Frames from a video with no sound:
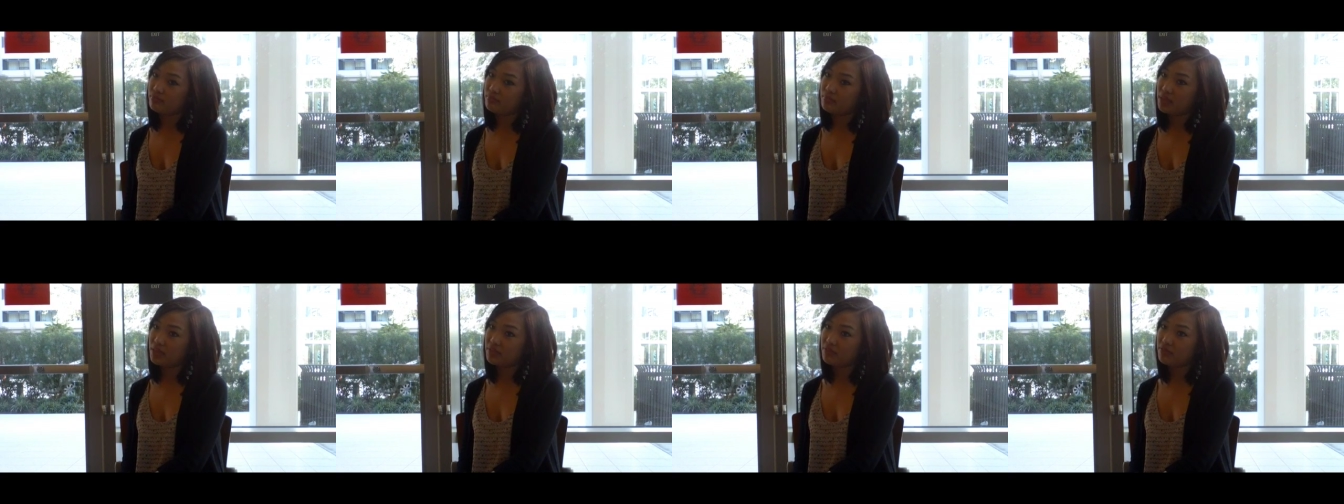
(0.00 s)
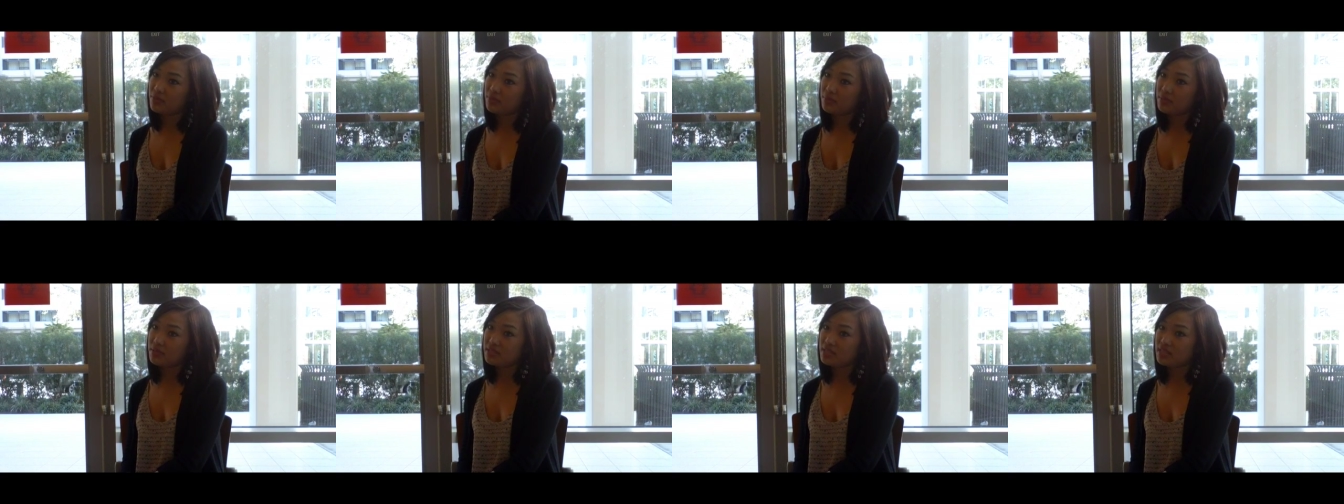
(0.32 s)
being
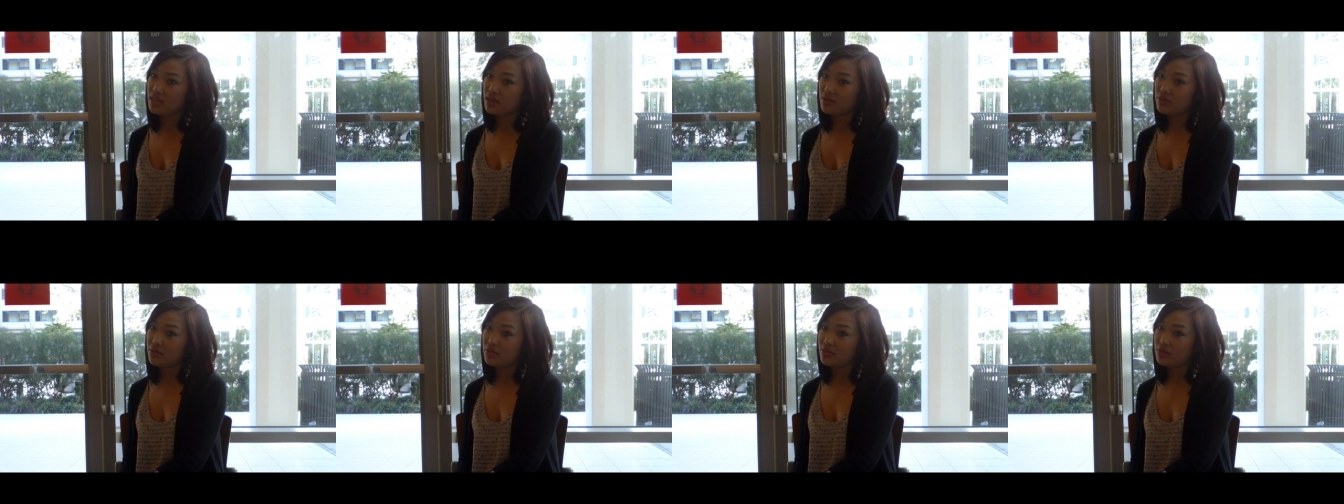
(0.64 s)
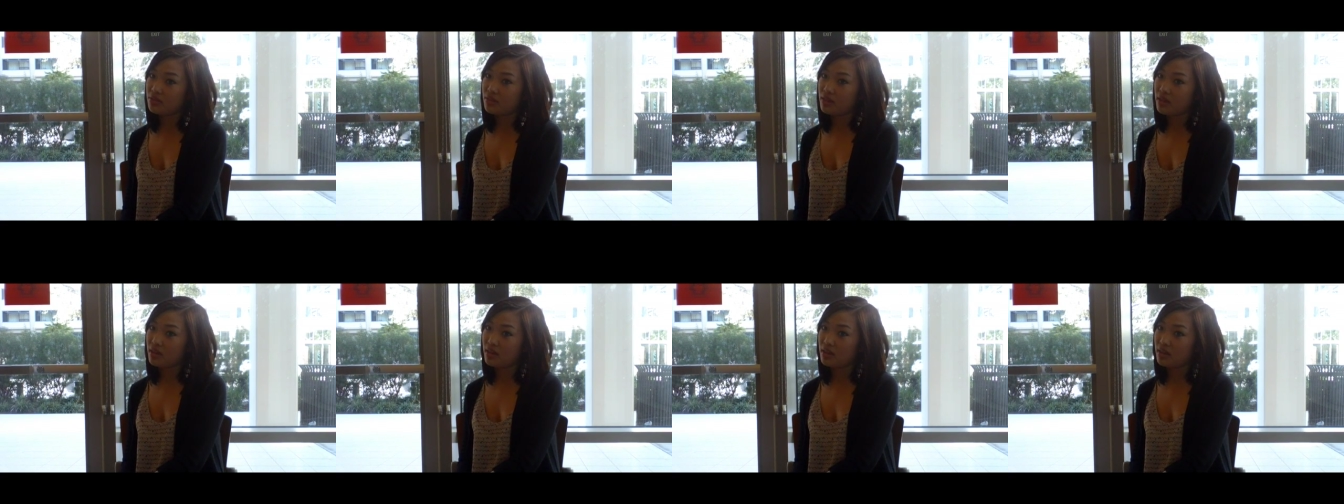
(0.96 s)
from the South,
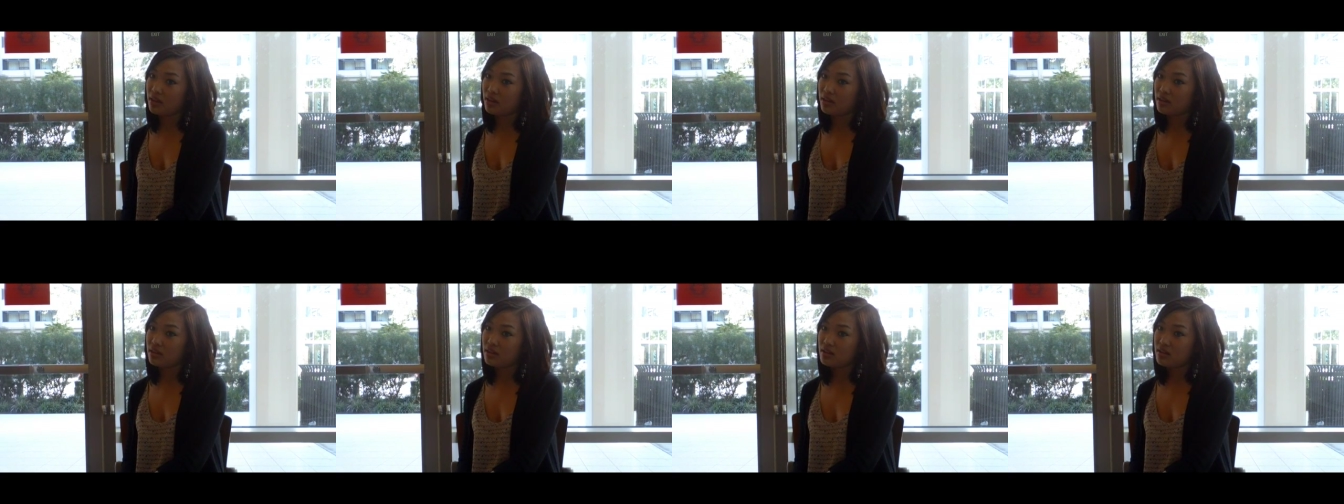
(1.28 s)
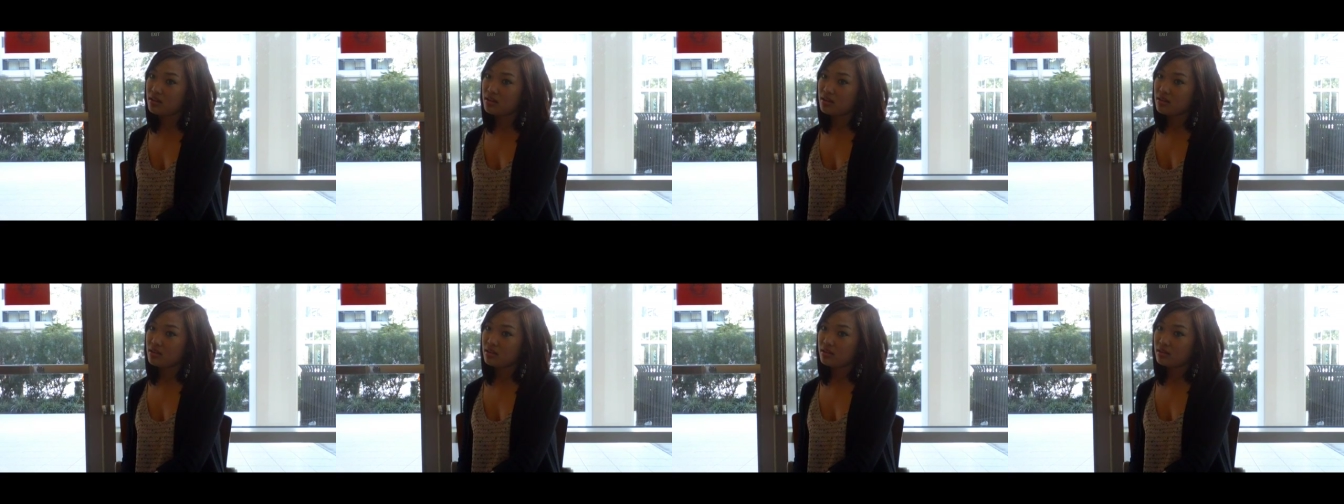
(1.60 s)
they
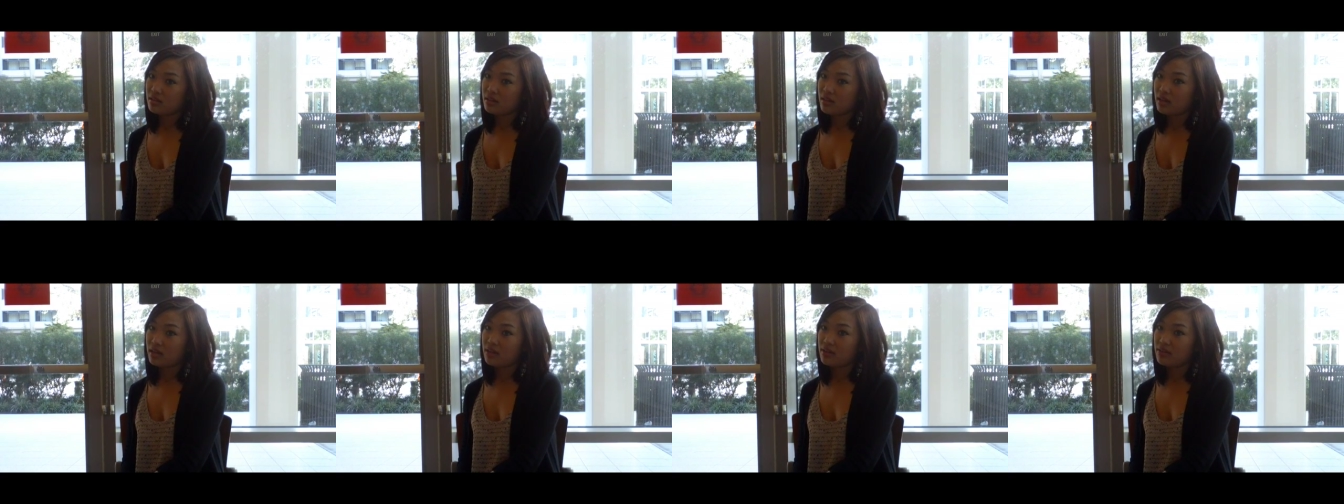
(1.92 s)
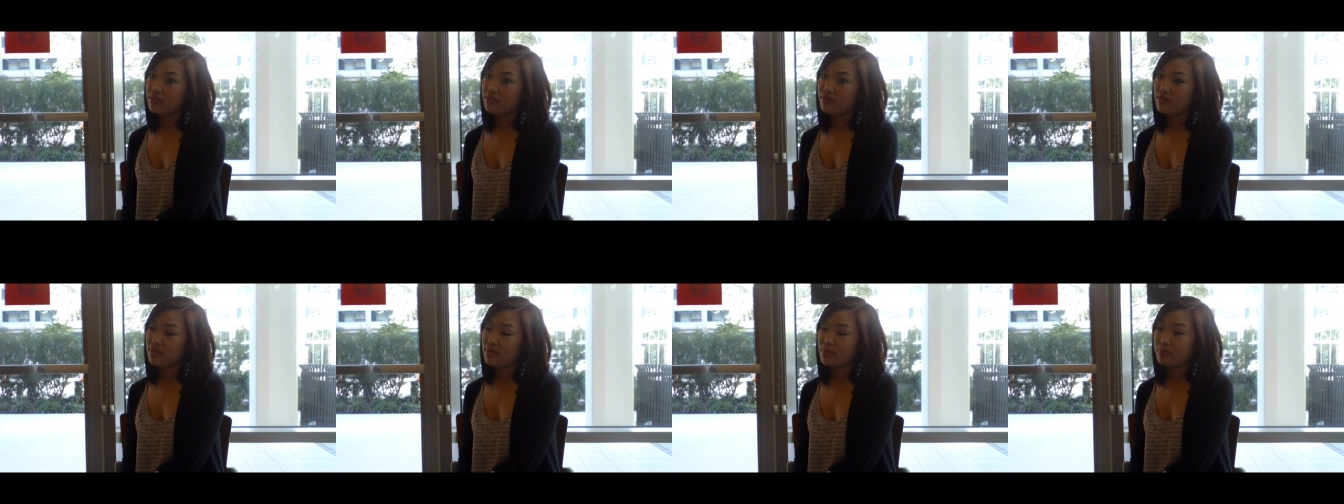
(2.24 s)
kind
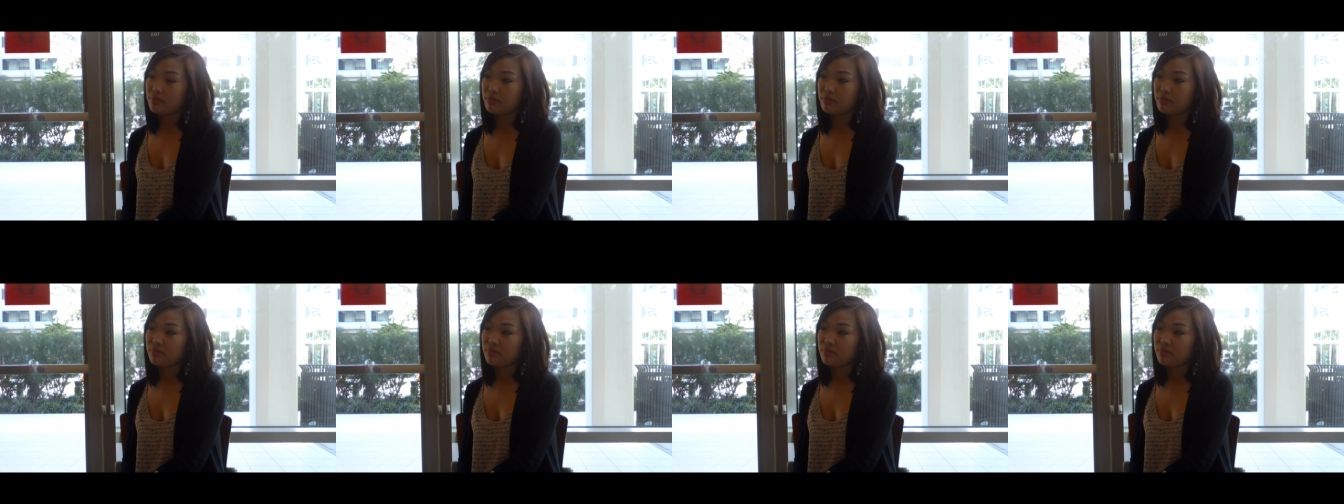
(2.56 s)
of,